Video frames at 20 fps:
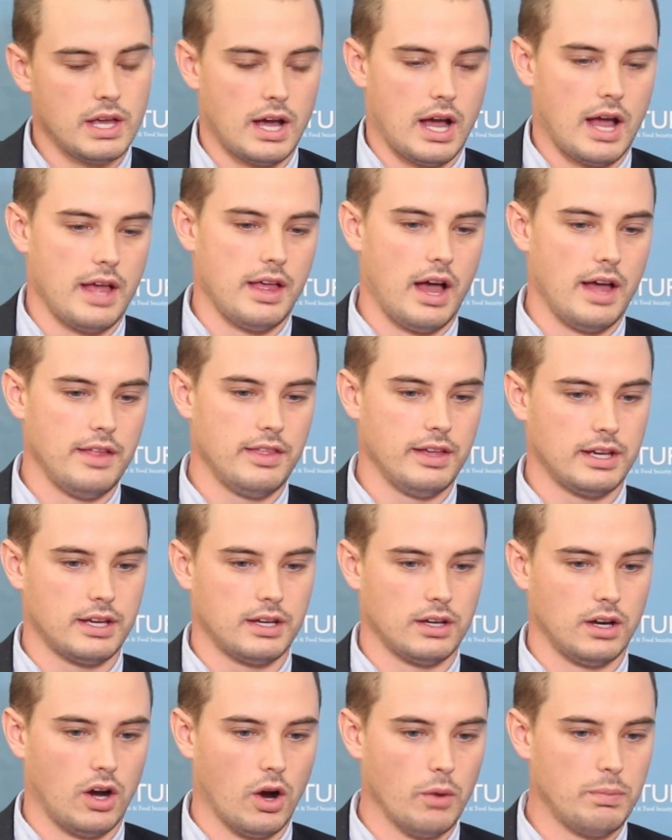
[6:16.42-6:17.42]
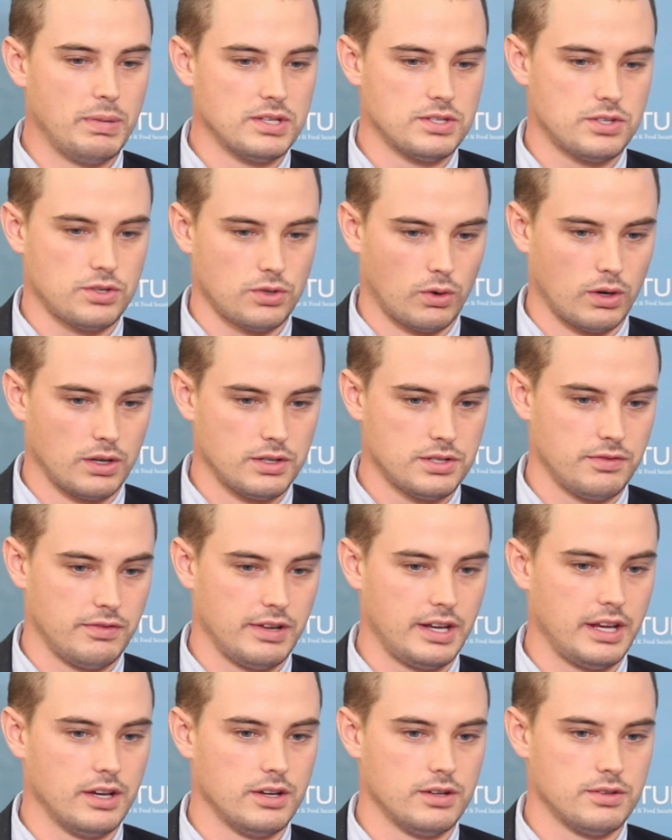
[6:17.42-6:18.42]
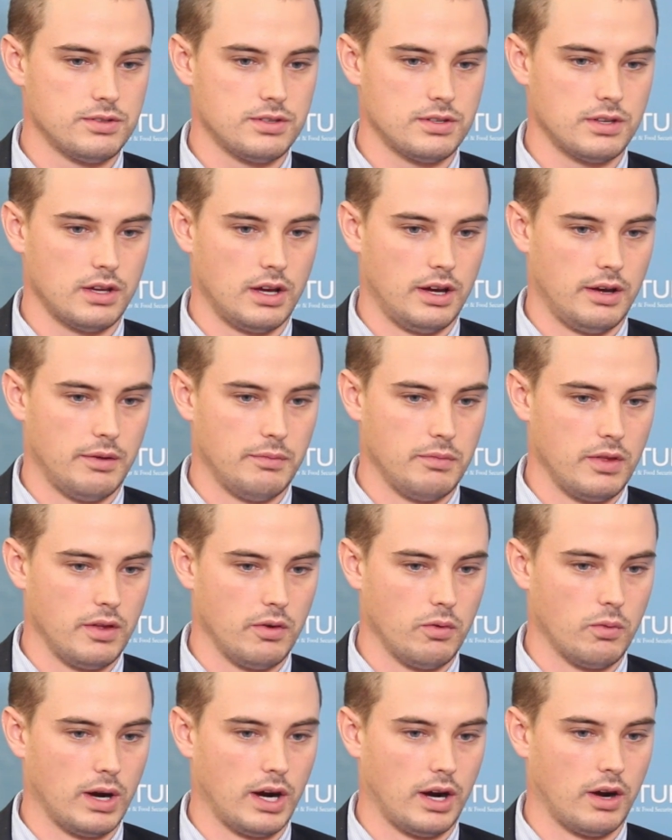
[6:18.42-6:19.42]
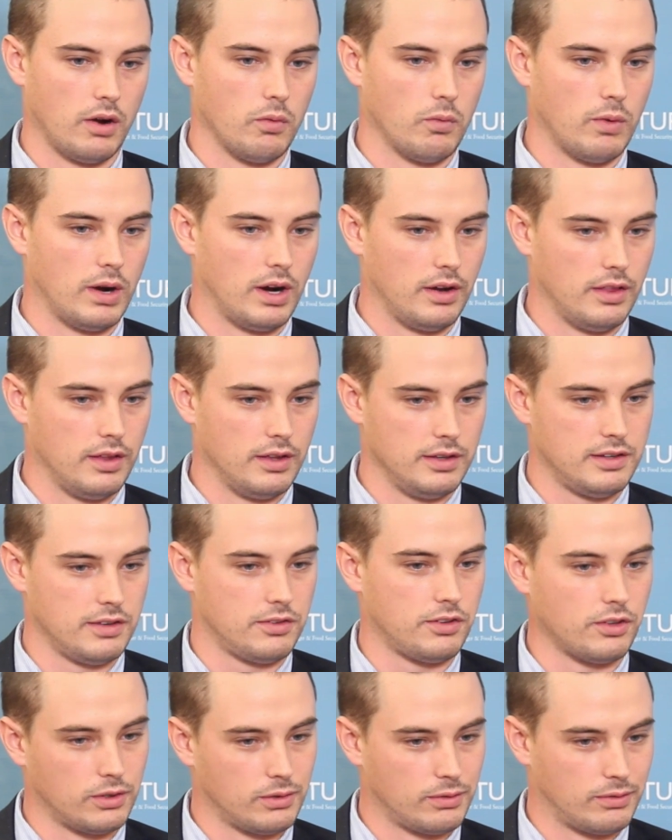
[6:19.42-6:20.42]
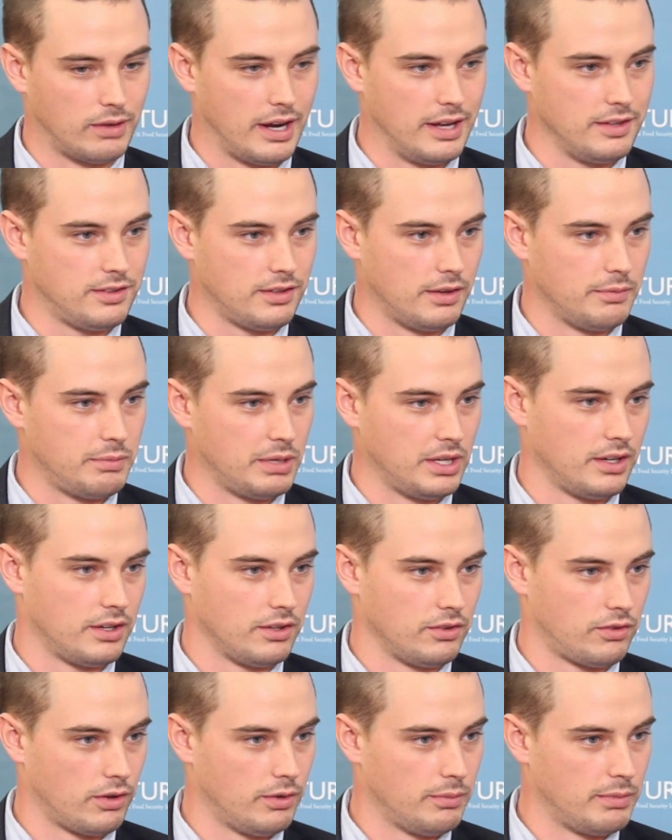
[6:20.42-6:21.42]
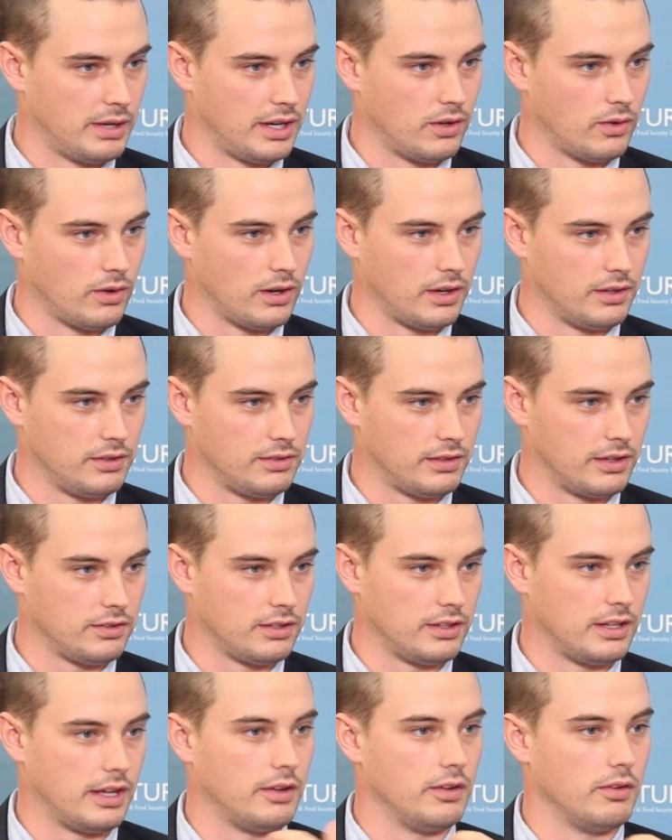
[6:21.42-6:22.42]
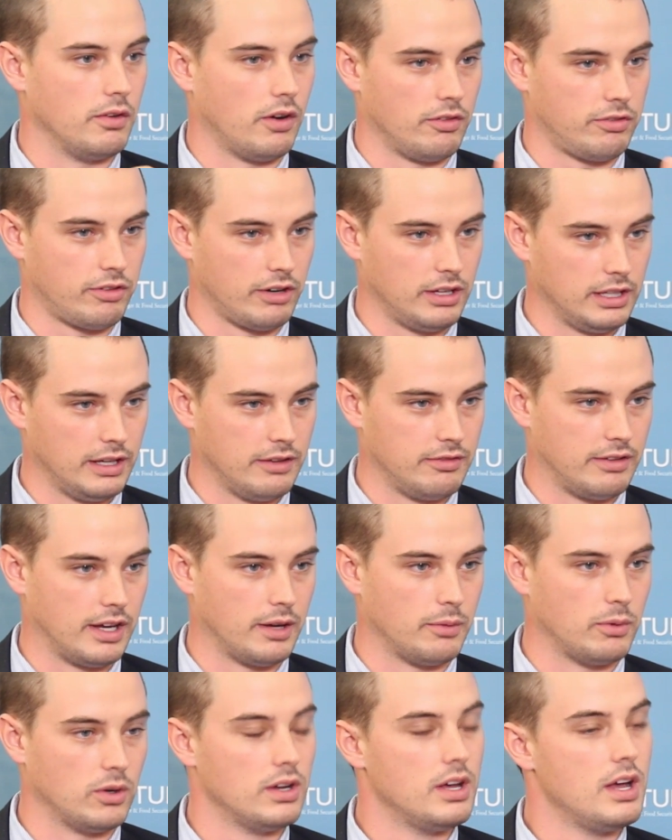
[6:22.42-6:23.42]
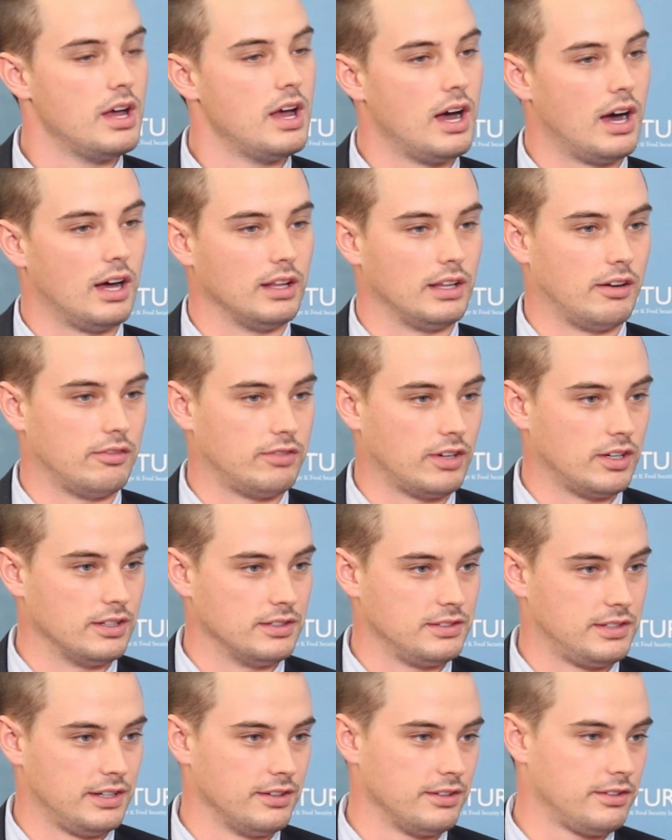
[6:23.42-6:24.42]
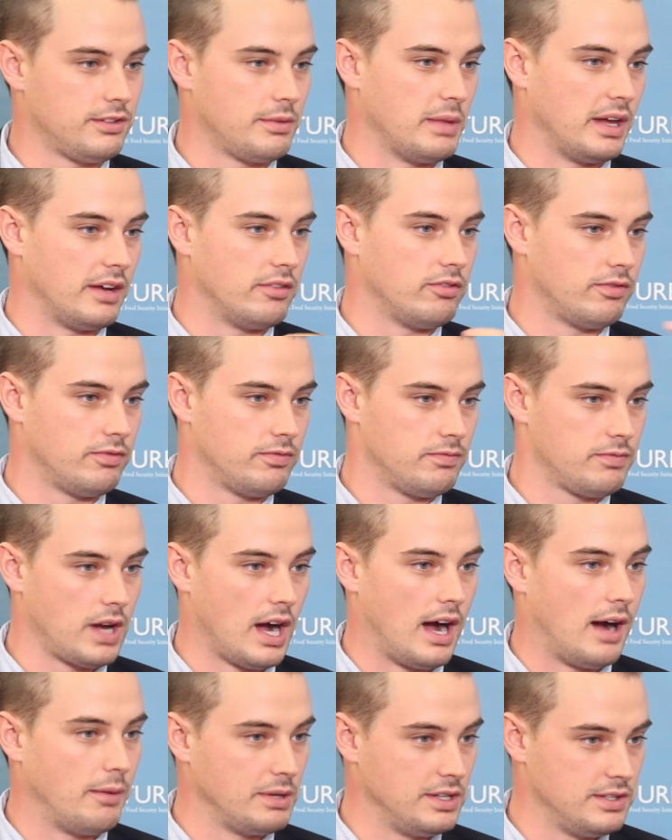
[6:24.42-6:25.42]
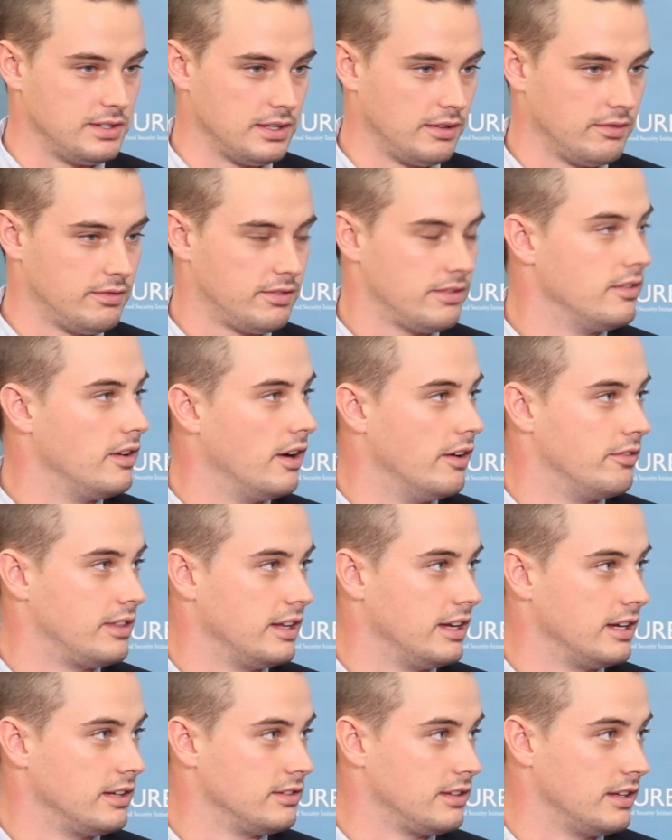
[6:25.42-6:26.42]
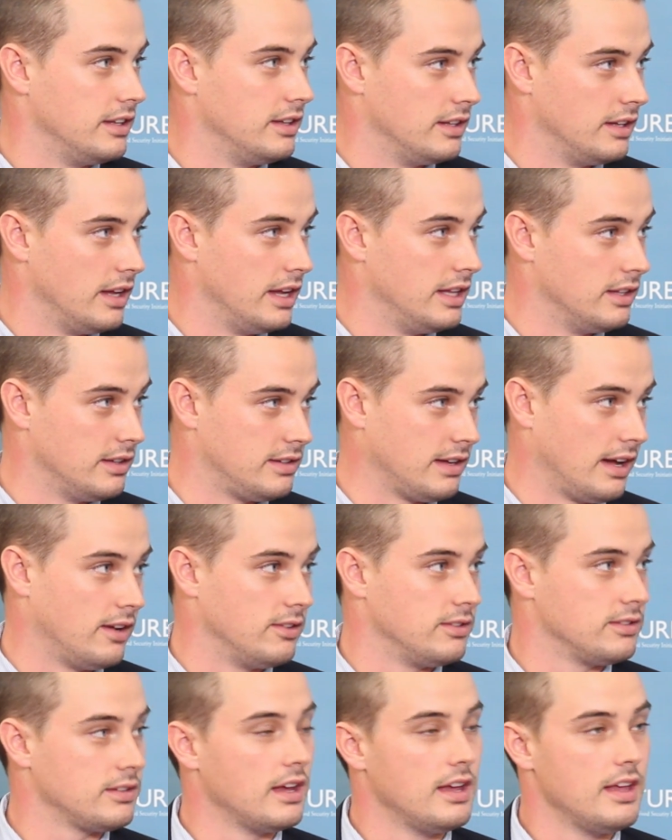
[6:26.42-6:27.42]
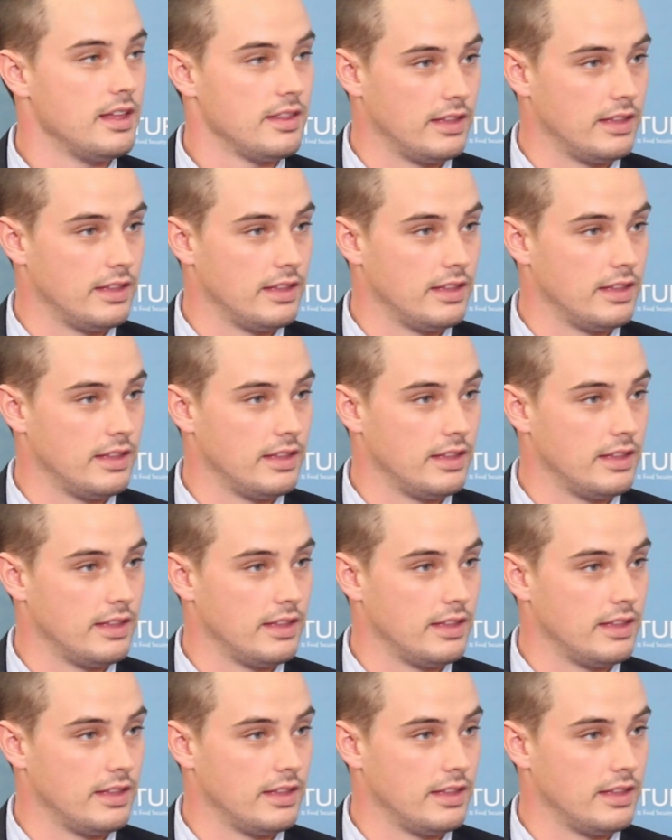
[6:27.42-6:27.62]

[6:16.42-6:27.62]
Yeah, I, I, think open source videos, um, where where the digital rights aren't being controlled by an organization that are freely available, allow volunteers to make copies of, of things in the in the towns.